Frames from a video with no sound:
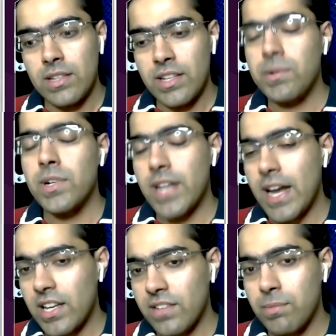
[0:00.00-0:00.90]
They will
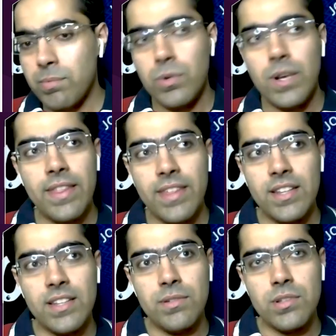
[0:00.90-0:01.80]
attack Liverpool. I
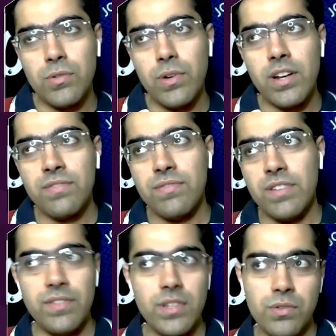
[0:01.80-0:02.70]
think they will score, and
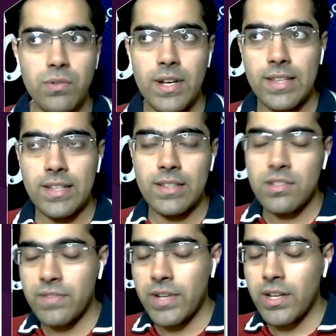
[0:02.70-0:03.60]
if they score, I think
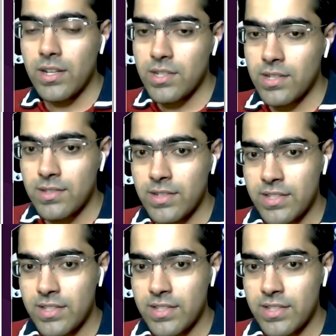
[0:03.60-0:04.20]
there's a very high chance that